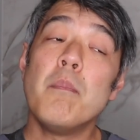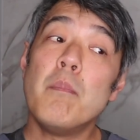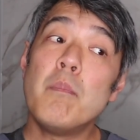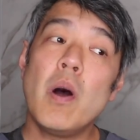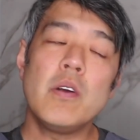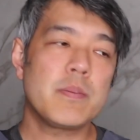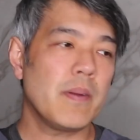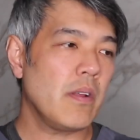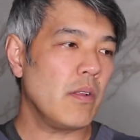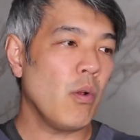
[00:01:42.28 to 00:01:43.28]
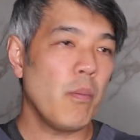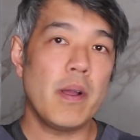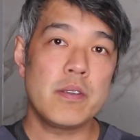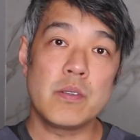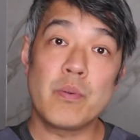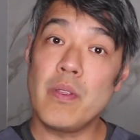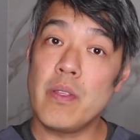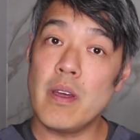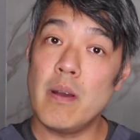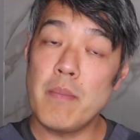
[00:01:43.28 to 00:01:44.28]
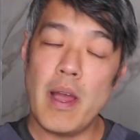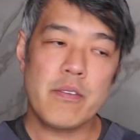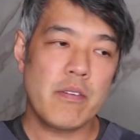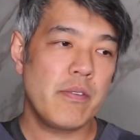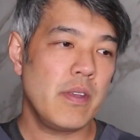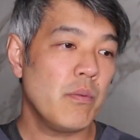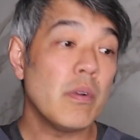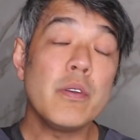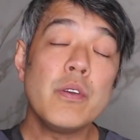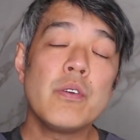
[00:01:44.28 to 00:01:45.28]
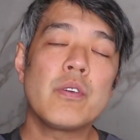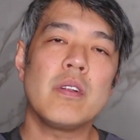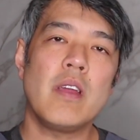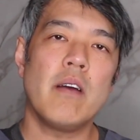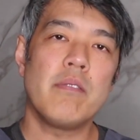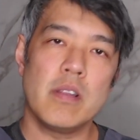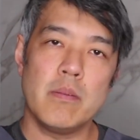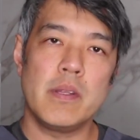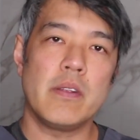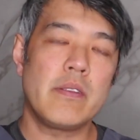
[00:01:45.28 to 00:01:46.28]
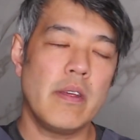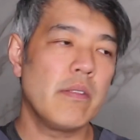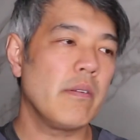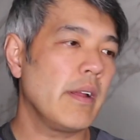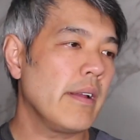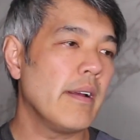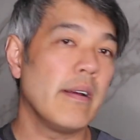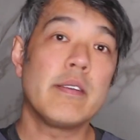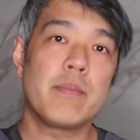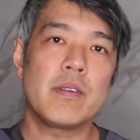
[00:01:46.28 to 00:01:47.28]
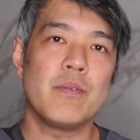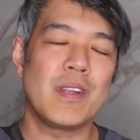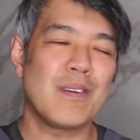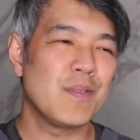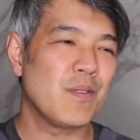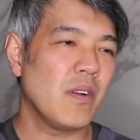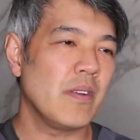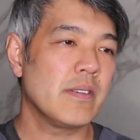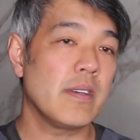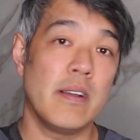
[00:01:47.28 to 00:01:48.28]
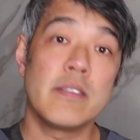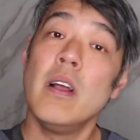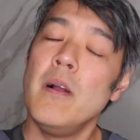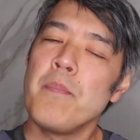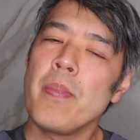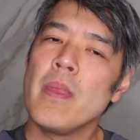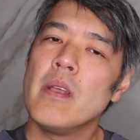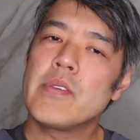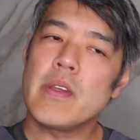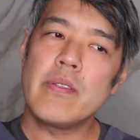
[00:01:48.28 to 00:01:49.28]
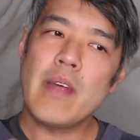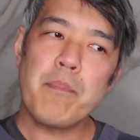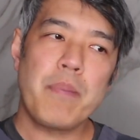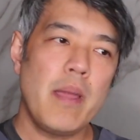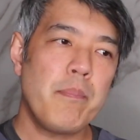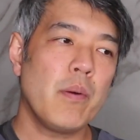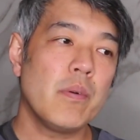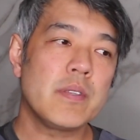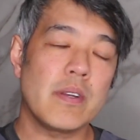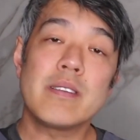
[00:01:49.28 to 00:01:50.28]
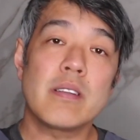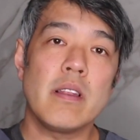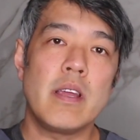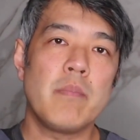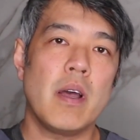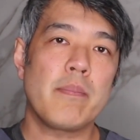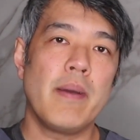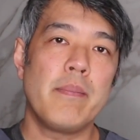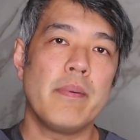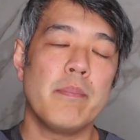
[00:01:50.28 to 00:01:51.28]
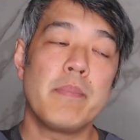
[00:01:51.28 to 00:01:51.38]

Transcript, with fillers: most, but not all, patients with um, atrophy will usually have a little bit of tethering, uh, especially when it comes to rolling skies. So that paper was, I guess, a landmark paper